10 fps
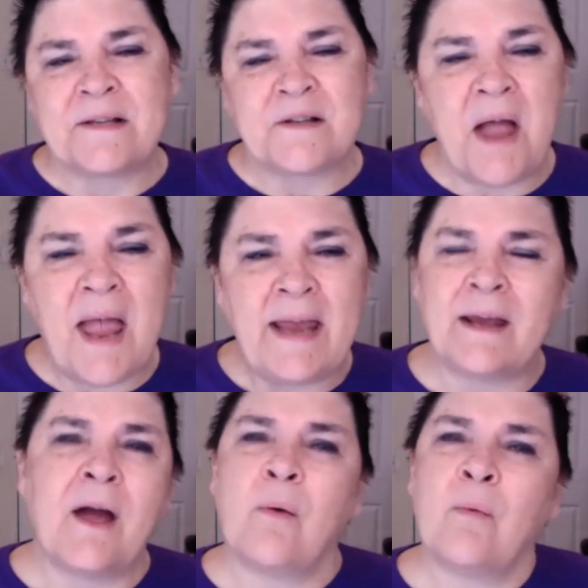So,
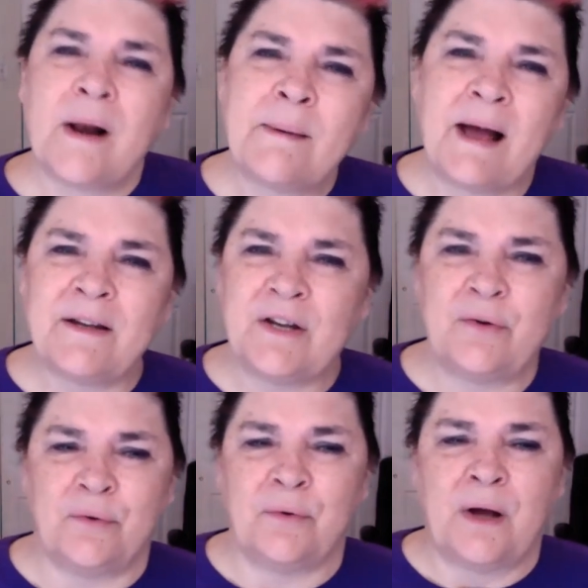hey, what about
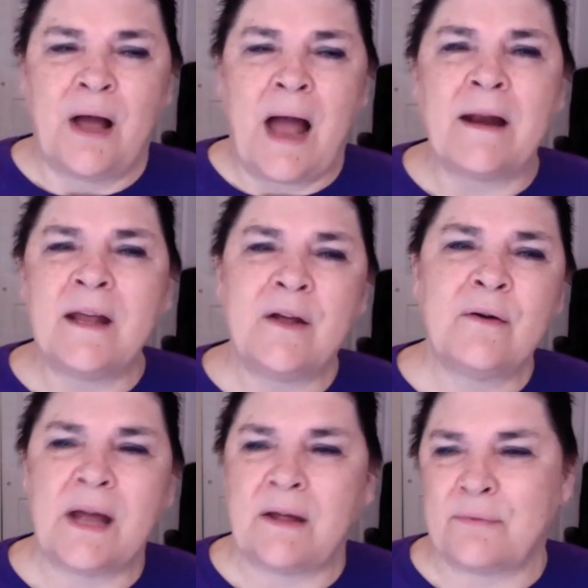you? How do
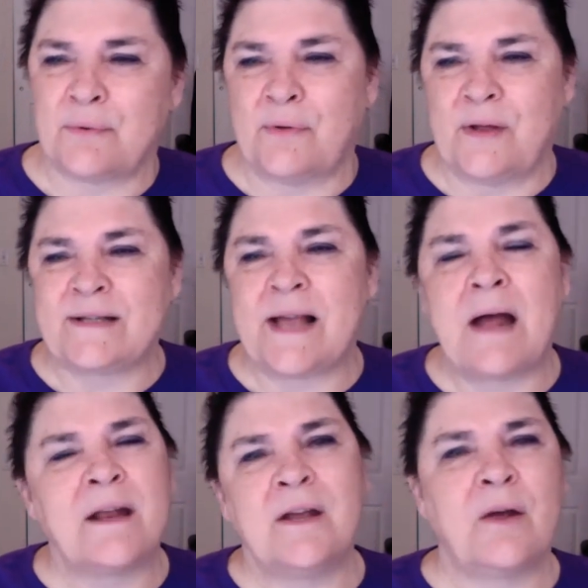you get through this?
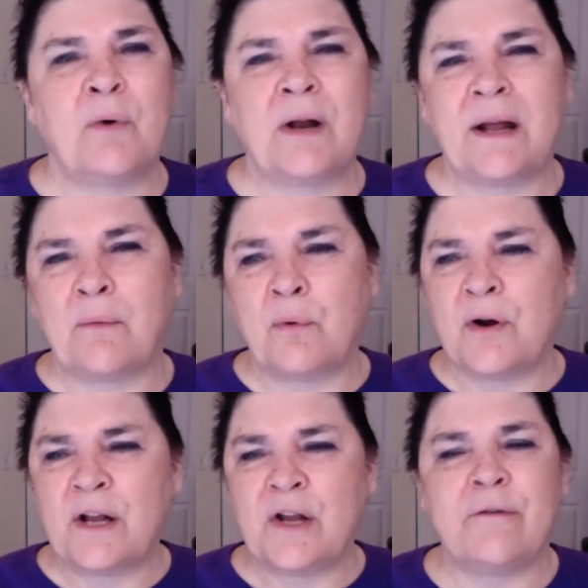How do you what,
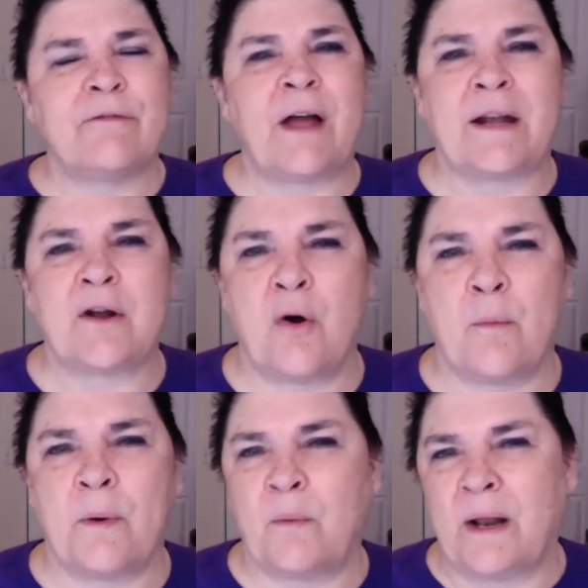where do you find
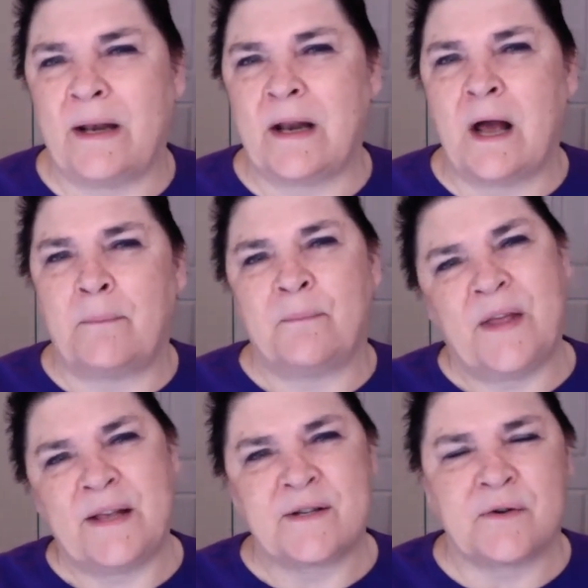hope when um,
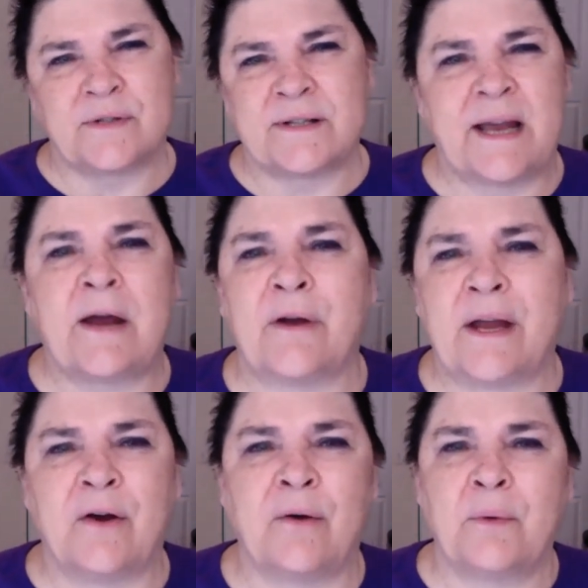things are
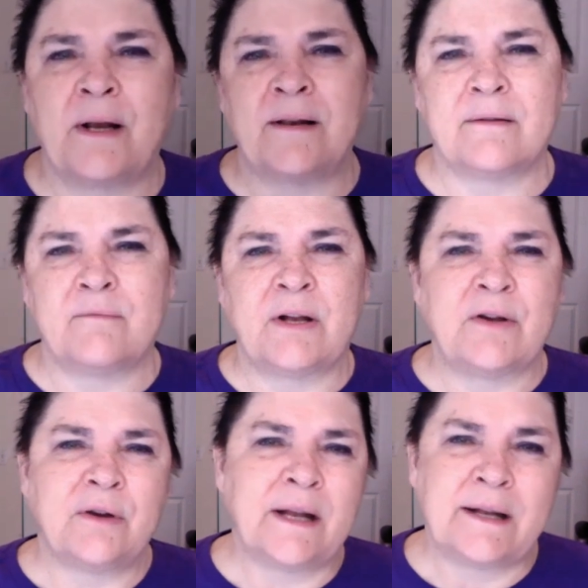scary or when when
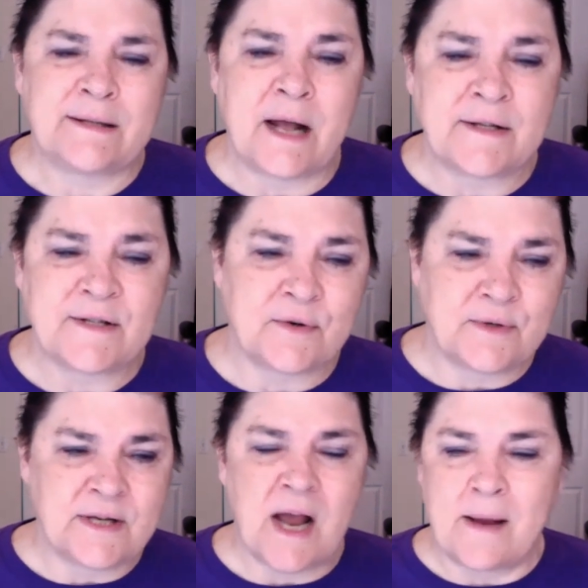you're in
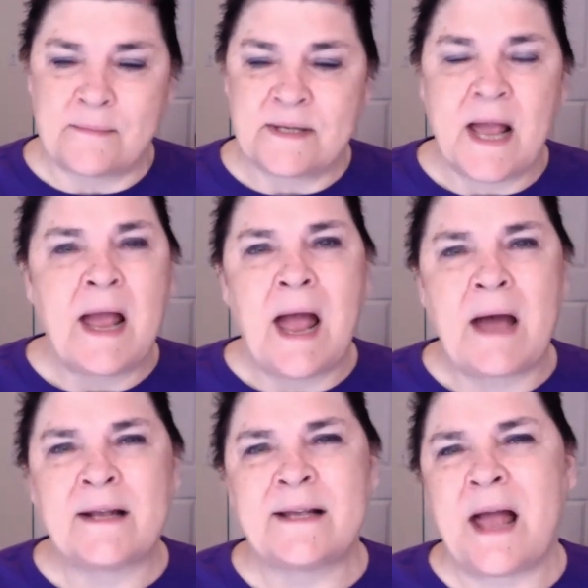uncertain times?
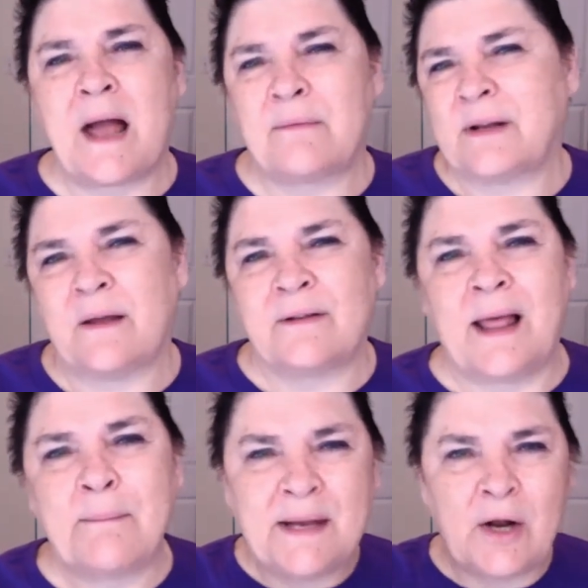How do get
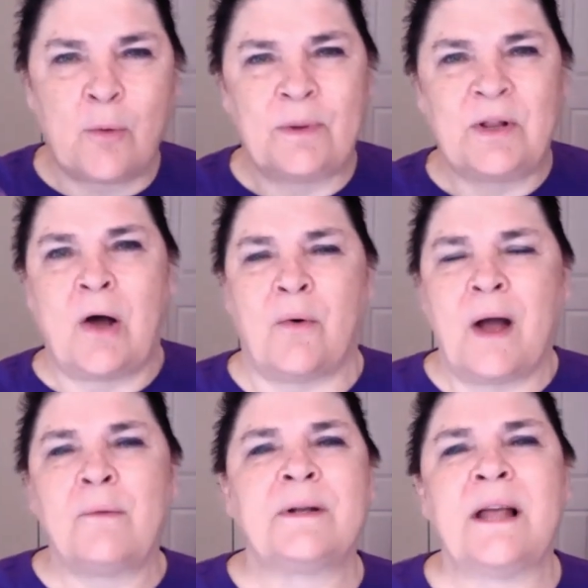let me know below.
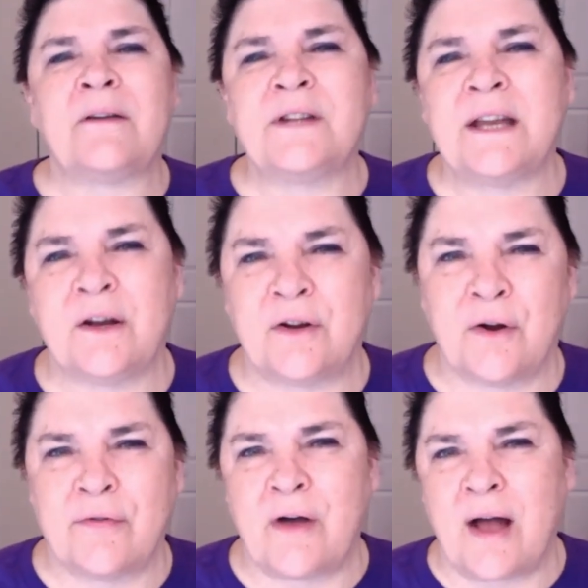I would love to hear
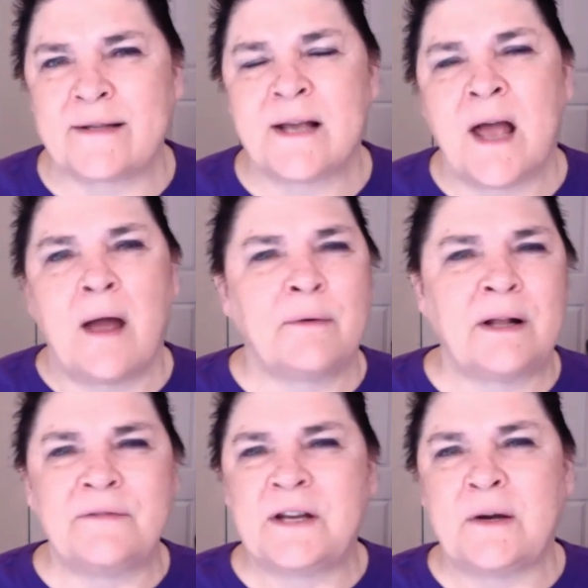your thoughts. I would
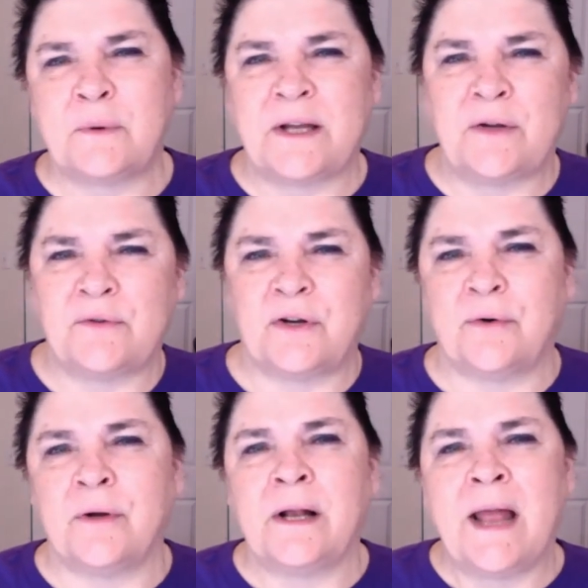love to hear what you
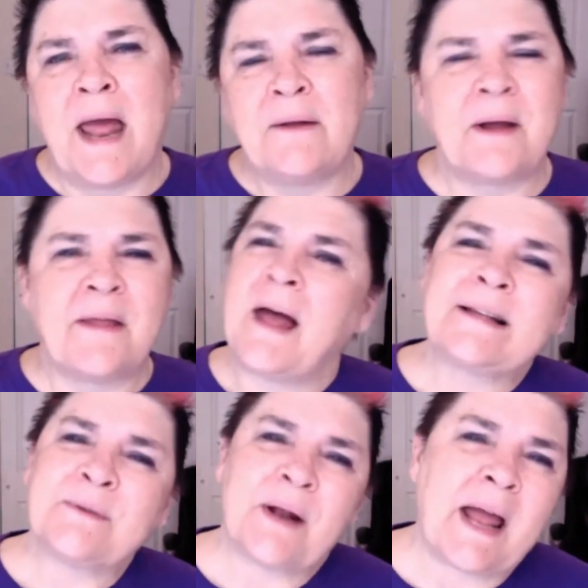do. Anyway,
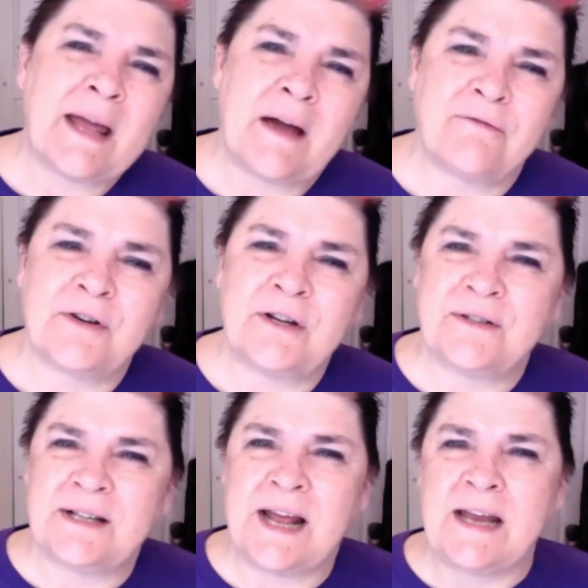that's what I have for you
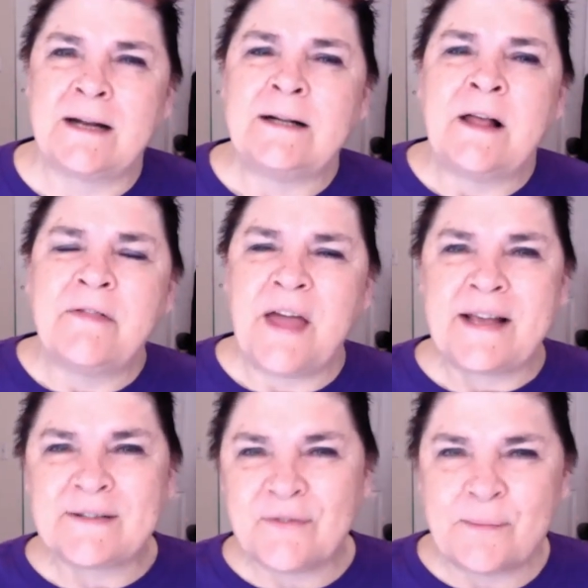today.
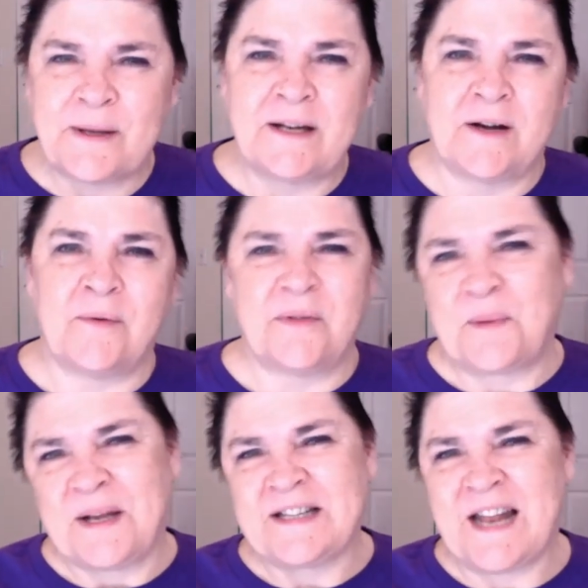Thanks for being here with
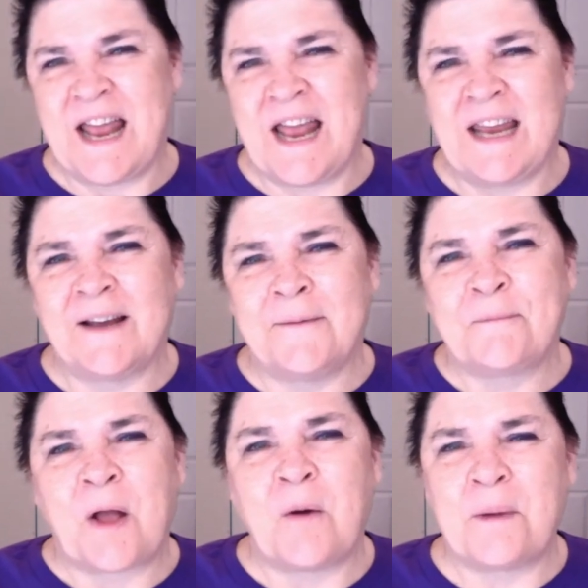me today.
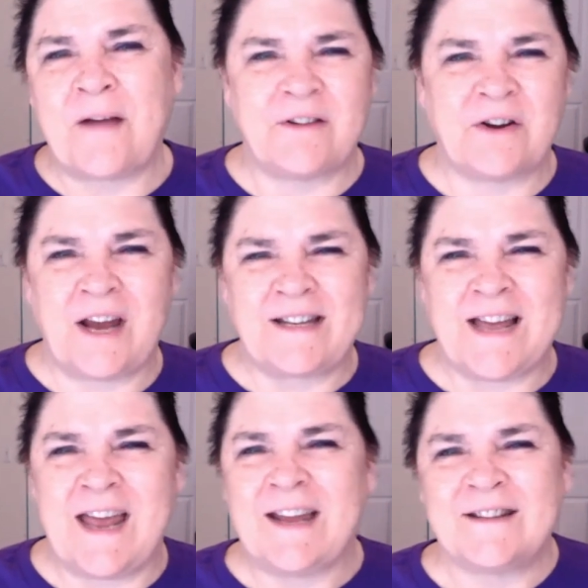Hope you have a great
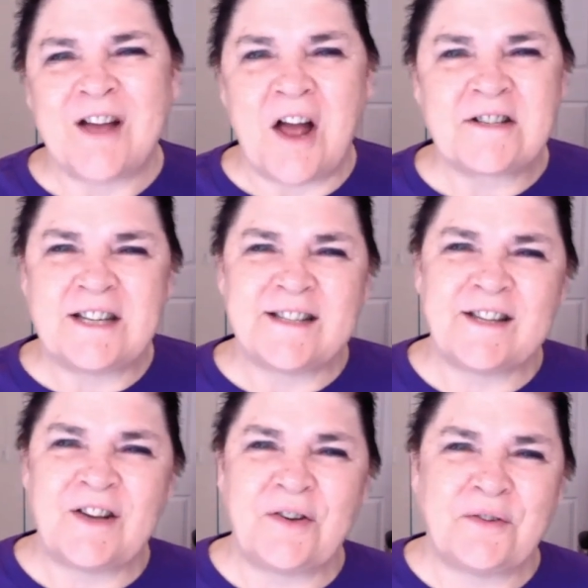day. Talk to you
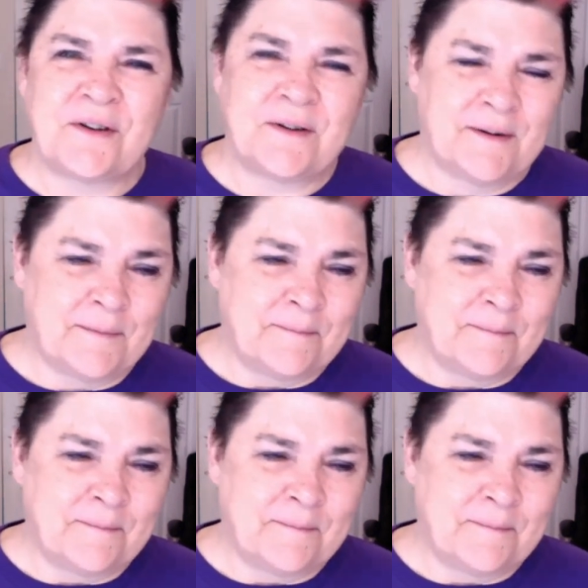soon.